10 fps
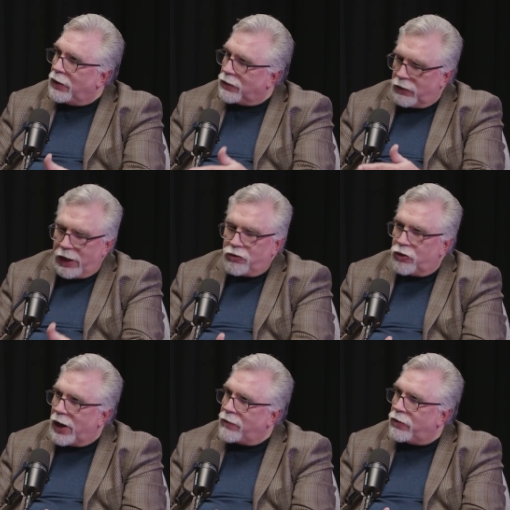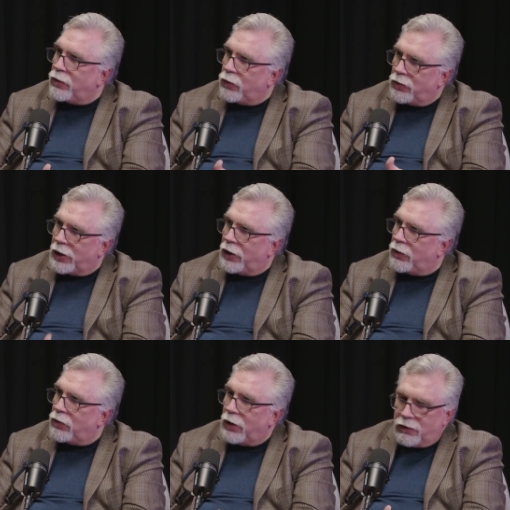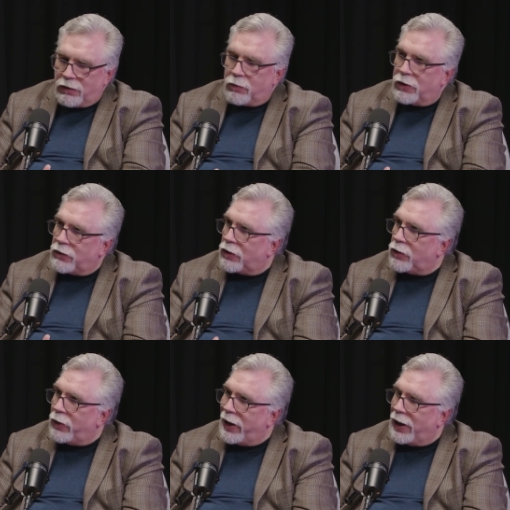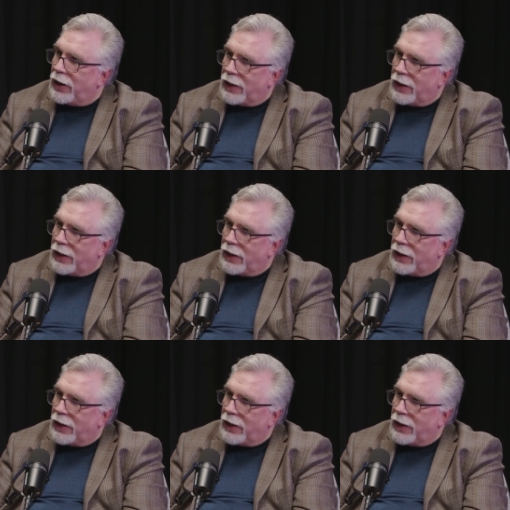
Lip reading: so that driver will know someone's on the way.